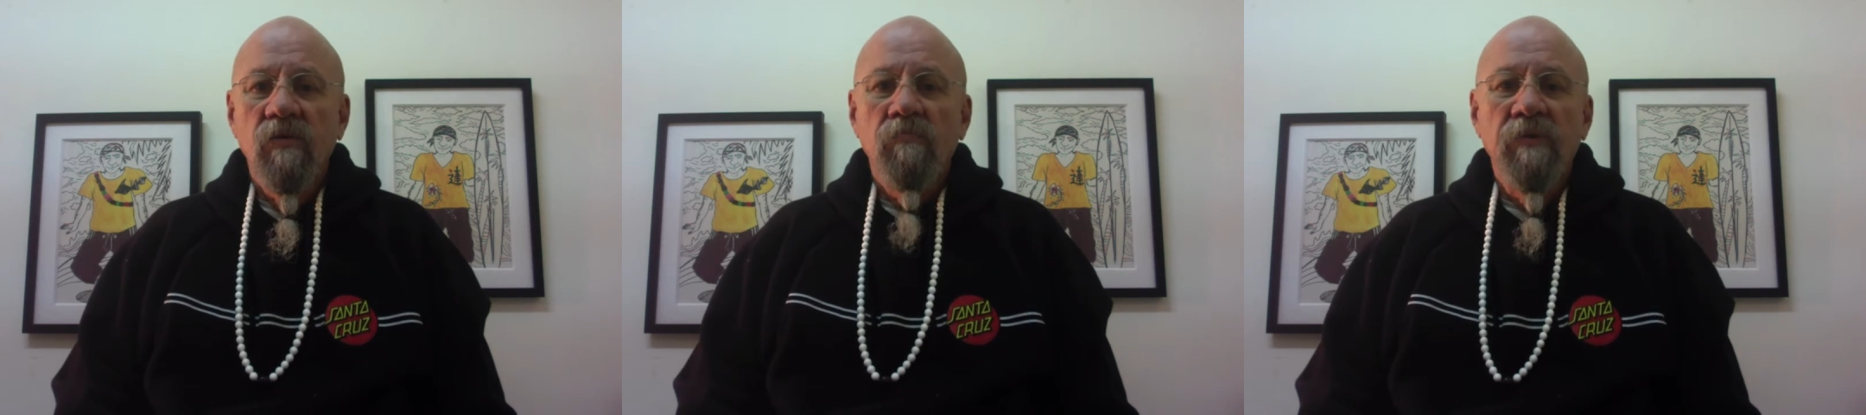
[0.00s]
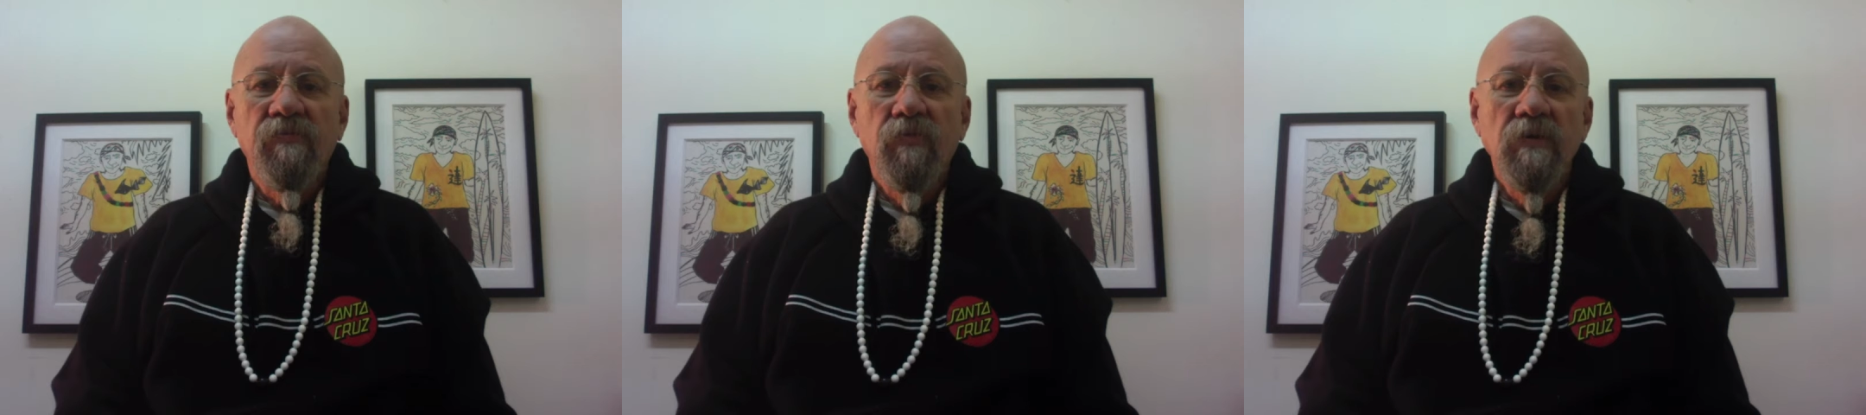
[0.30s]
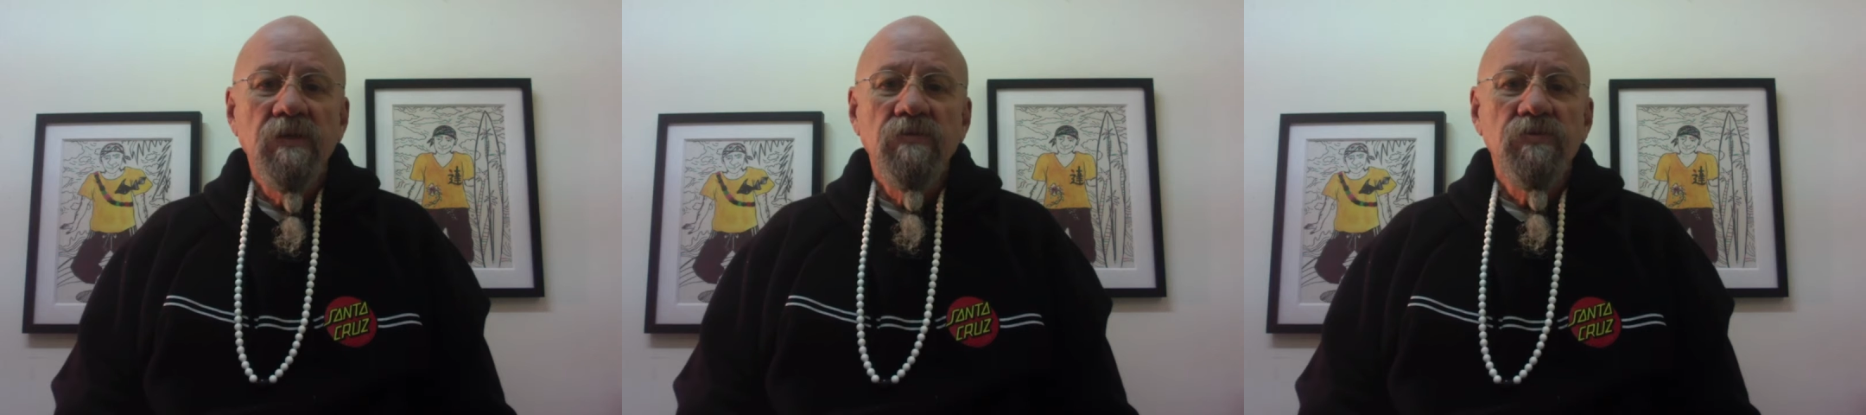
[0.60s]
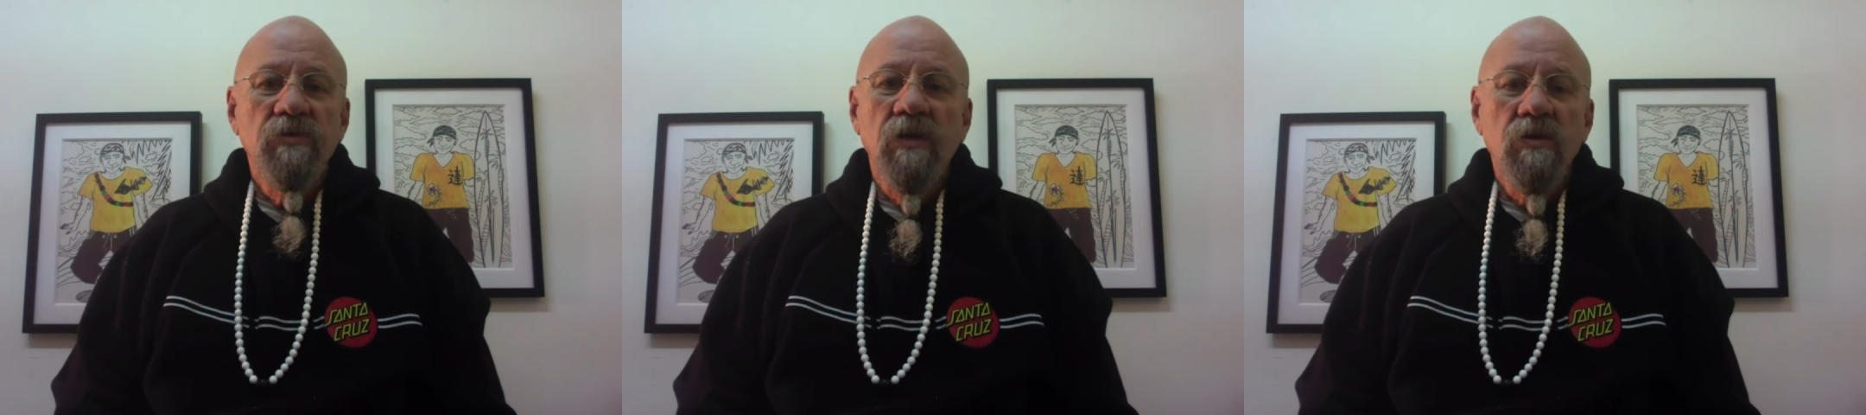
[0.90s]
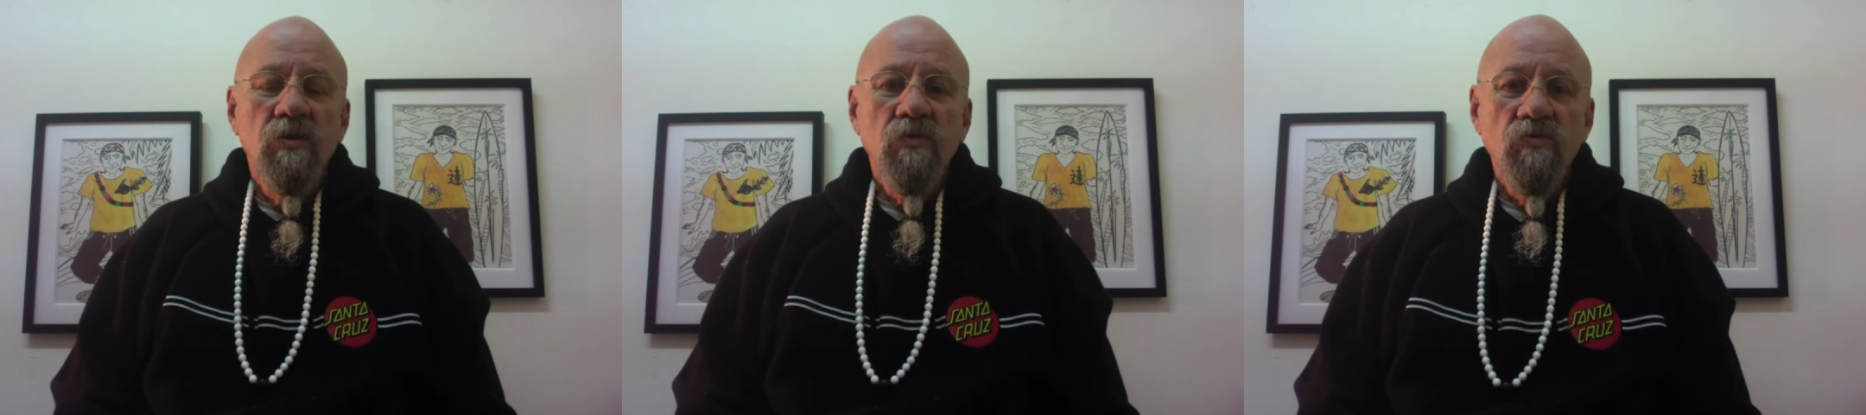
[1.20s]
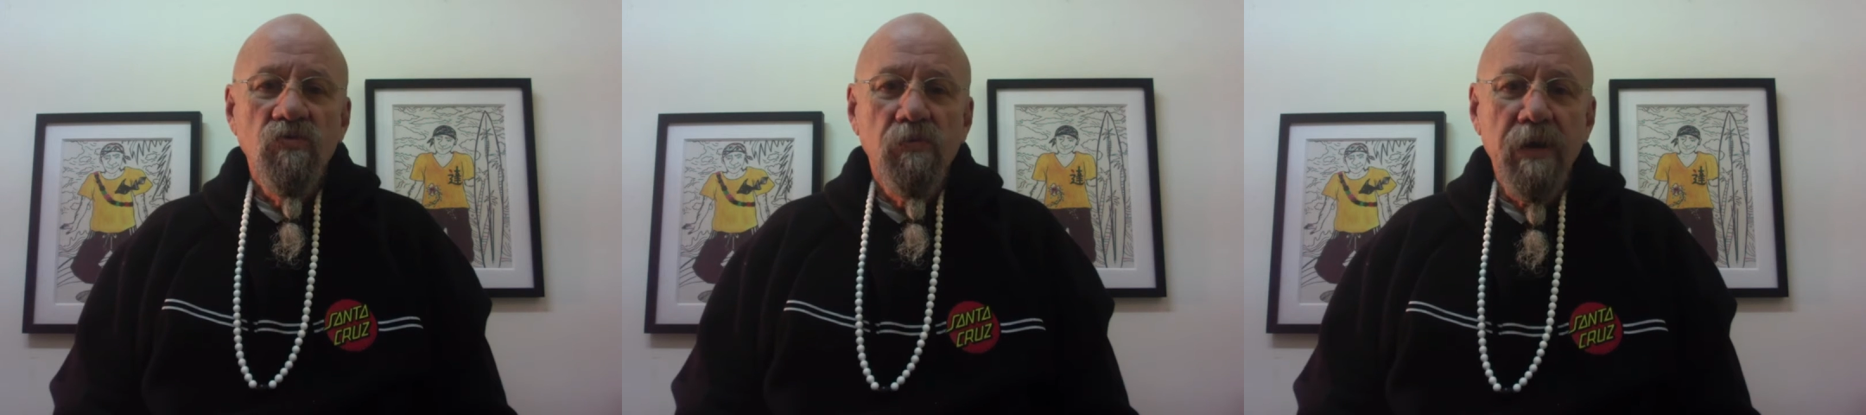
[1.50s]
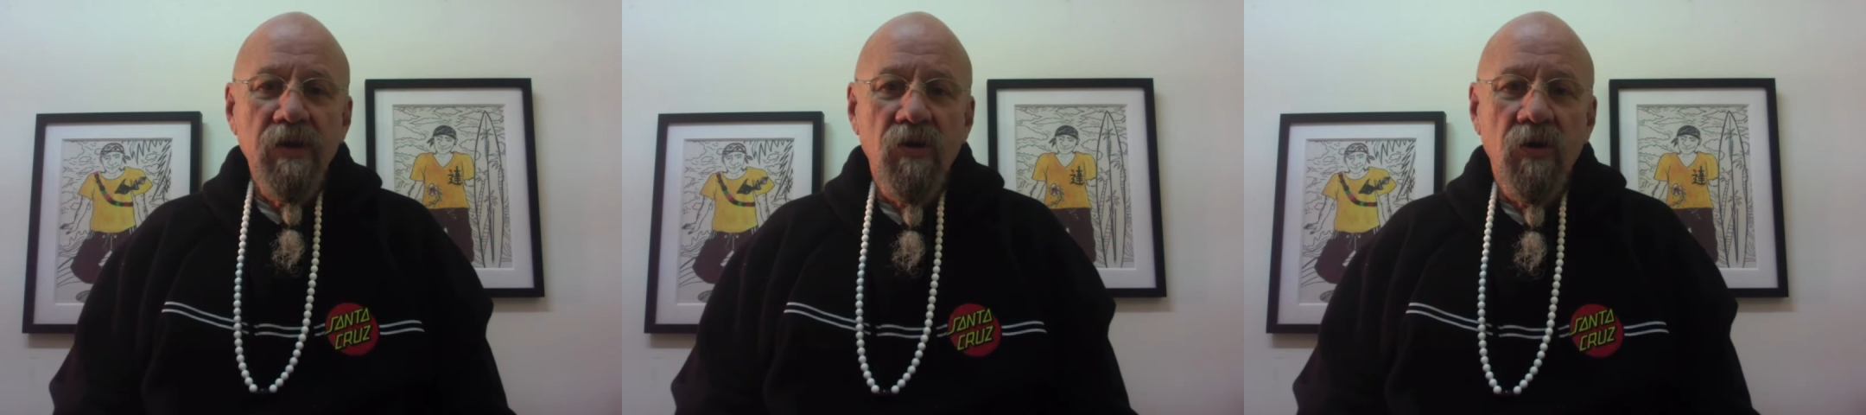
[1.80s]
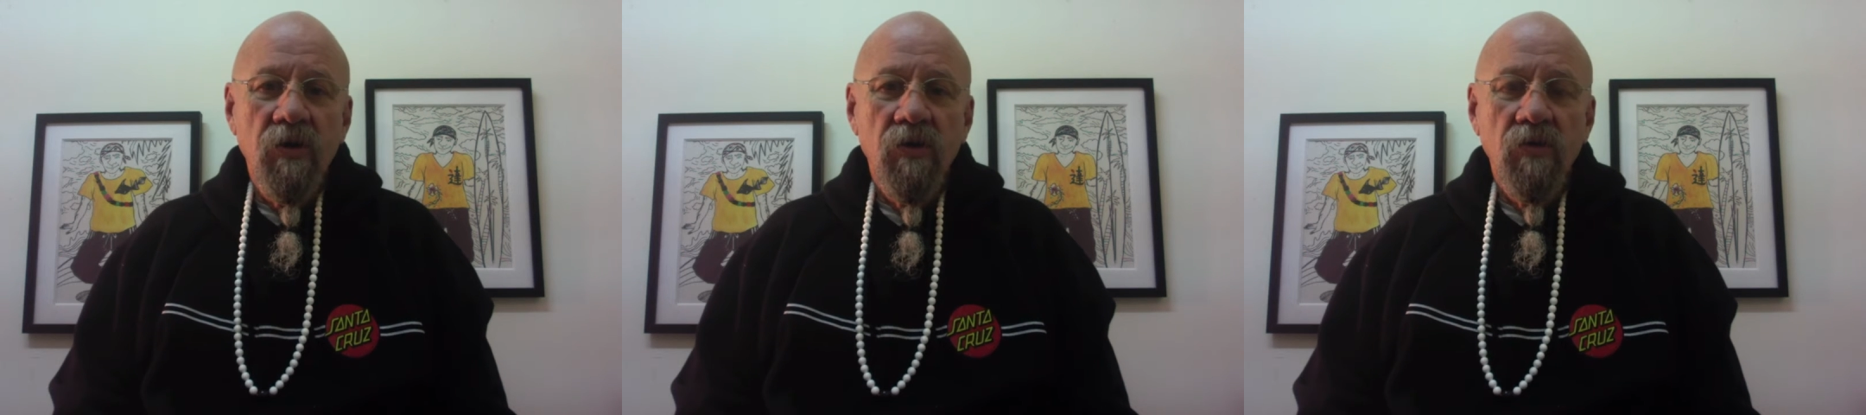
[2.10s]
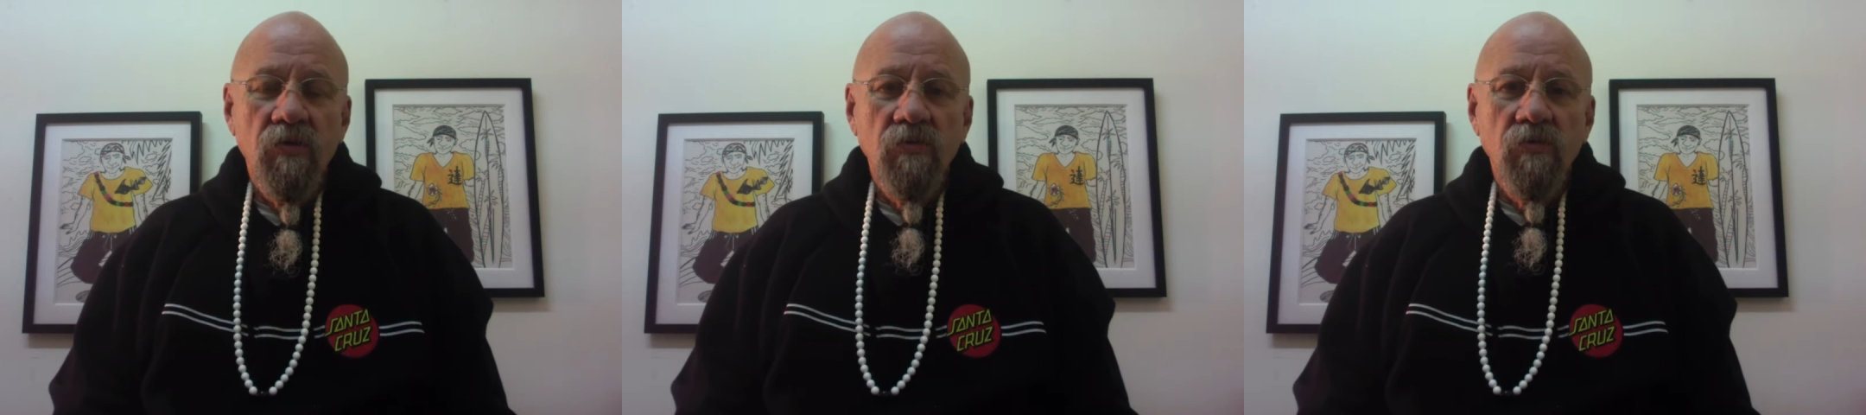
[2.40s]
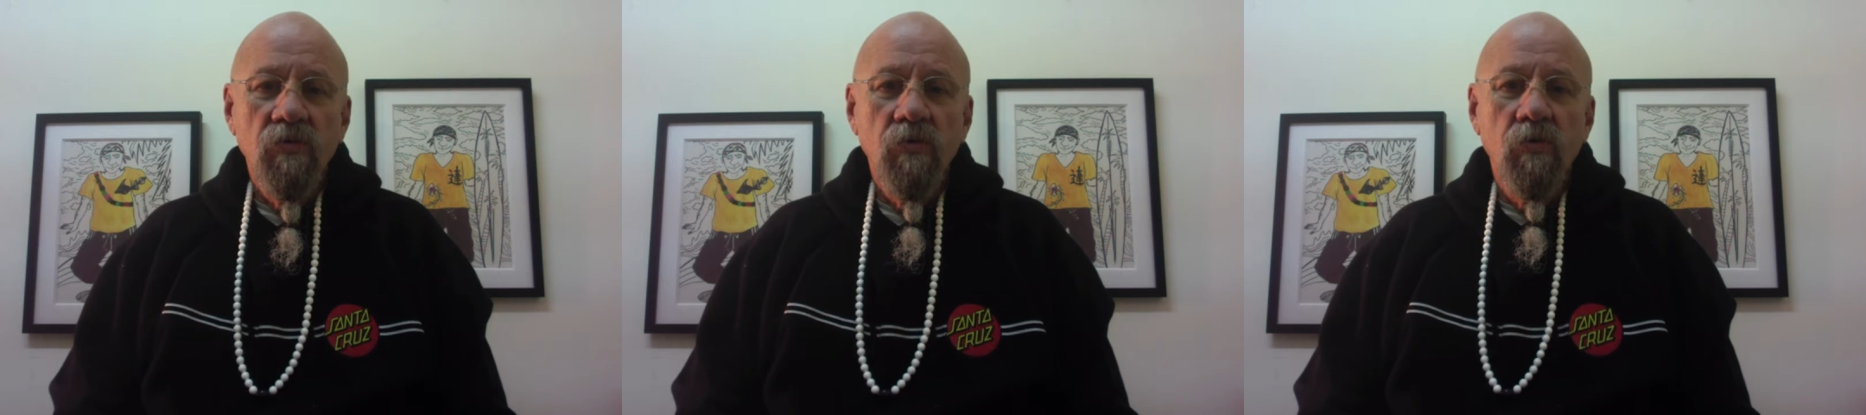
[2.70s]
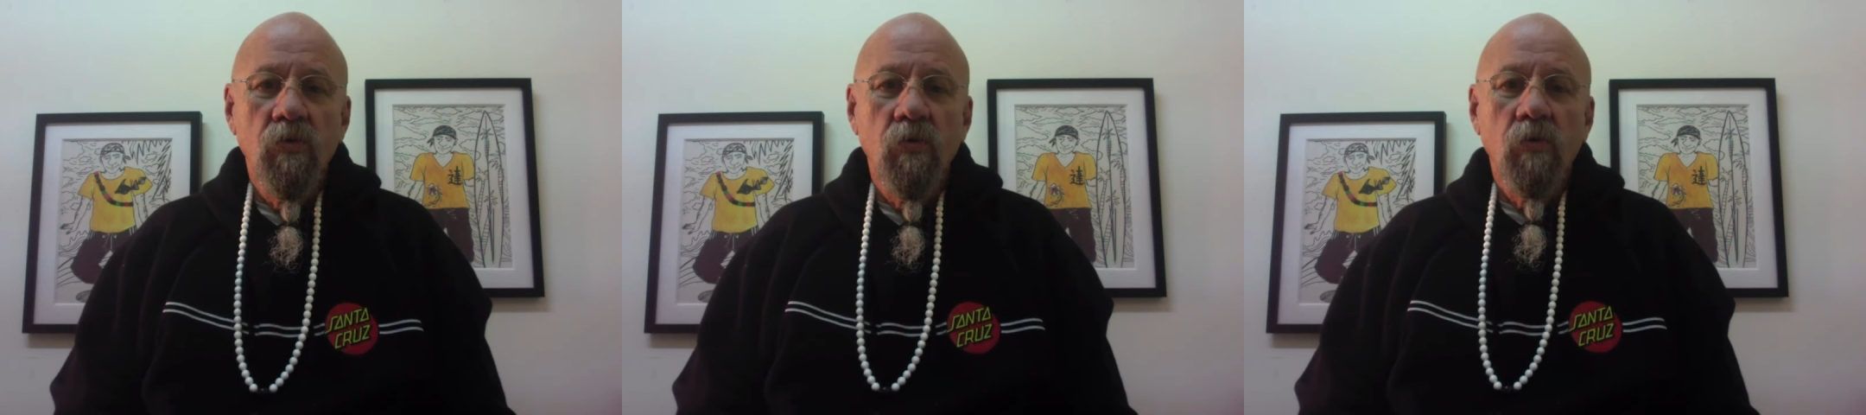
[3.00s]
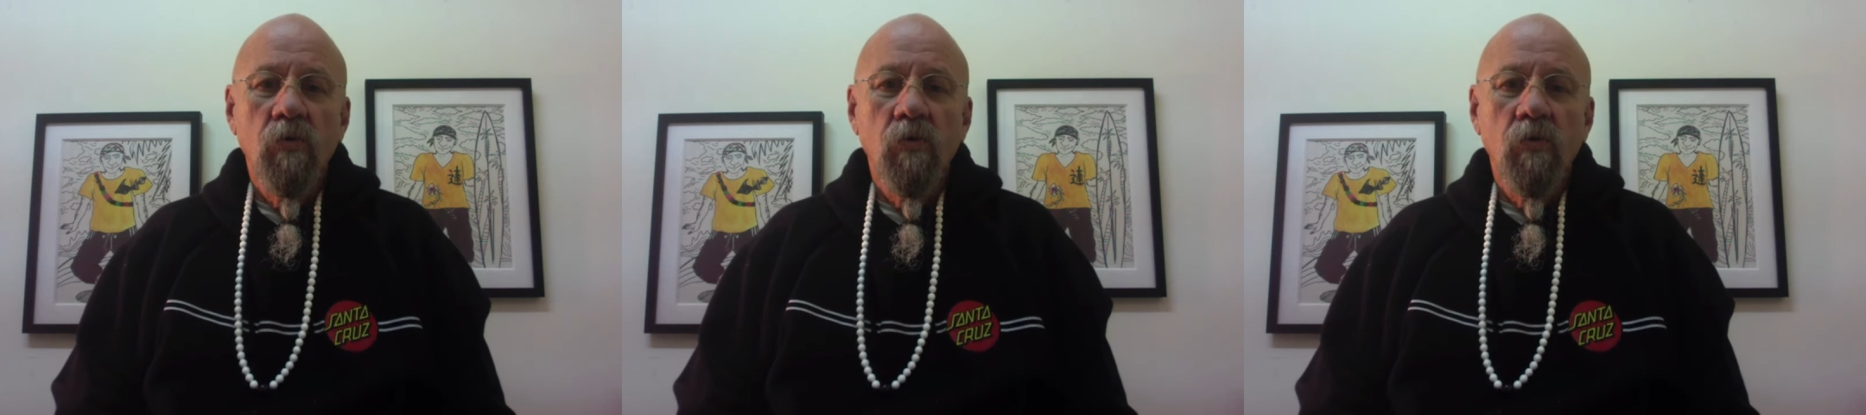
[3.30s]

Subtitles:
Before you used to surrender to.